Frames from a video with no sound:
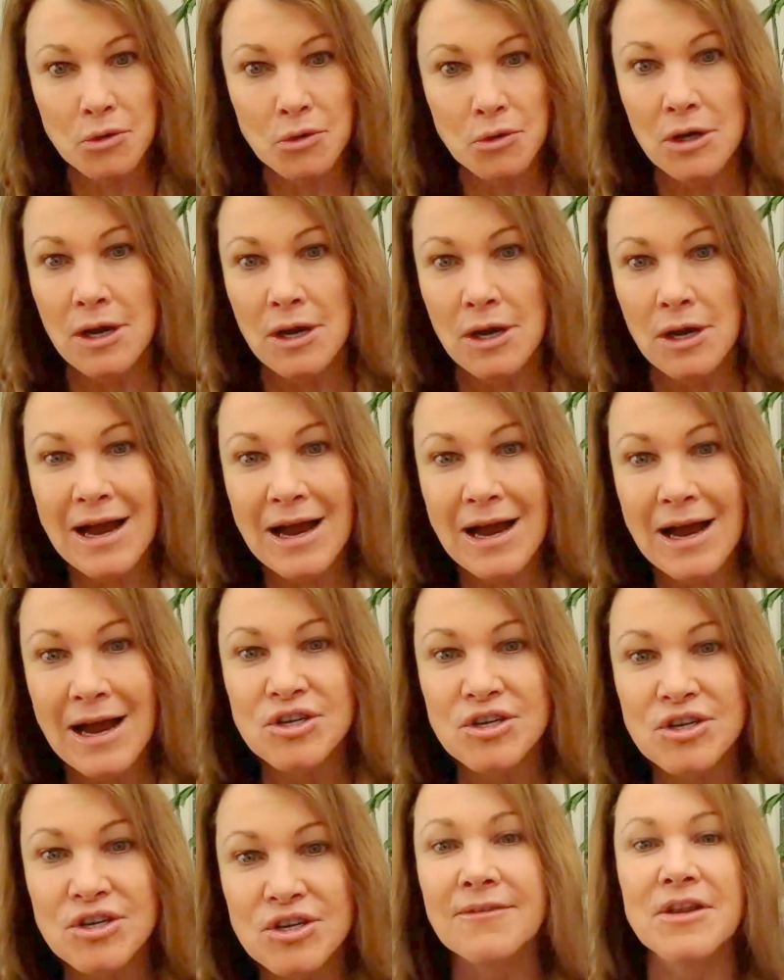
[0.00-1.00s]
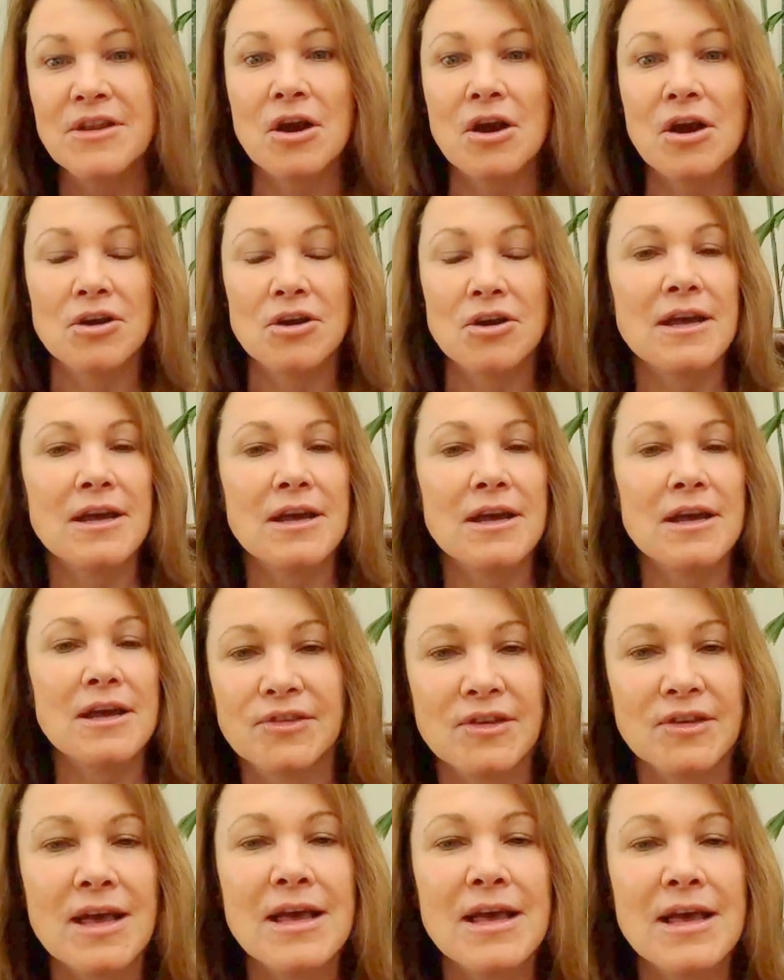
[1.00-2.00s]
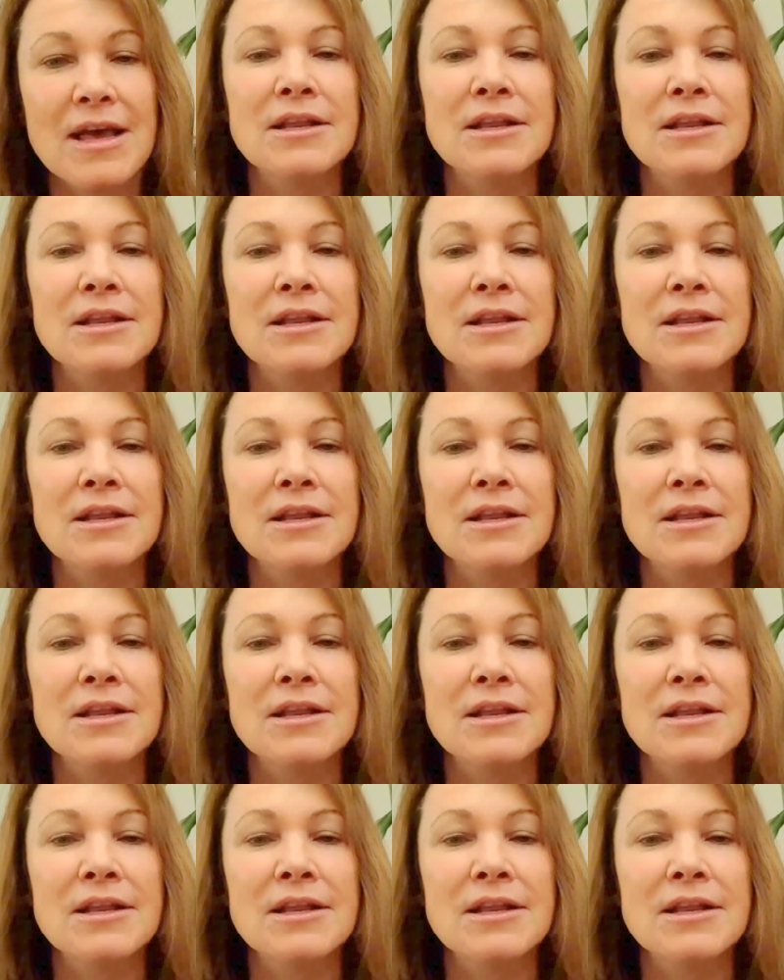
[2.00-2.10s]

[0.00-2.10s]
we're actually giving our gifts,